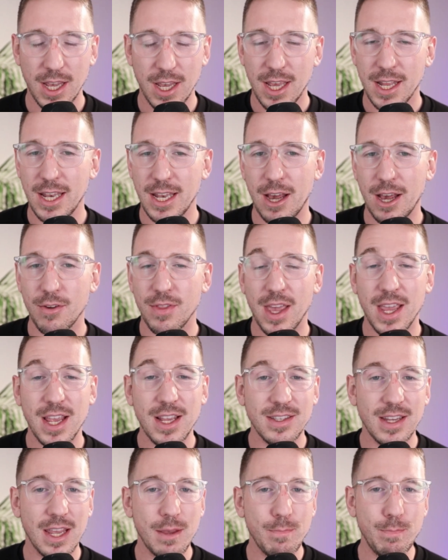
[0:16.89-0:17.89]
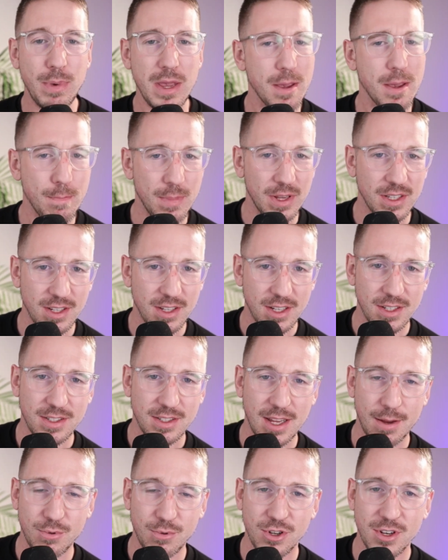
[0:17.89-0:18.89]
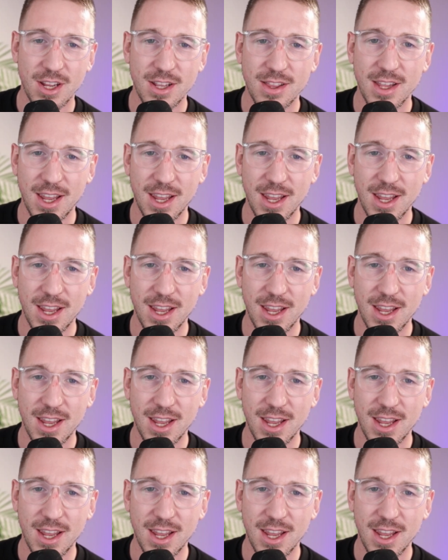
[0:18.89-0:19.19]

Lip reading: Now, there is a big misconception in the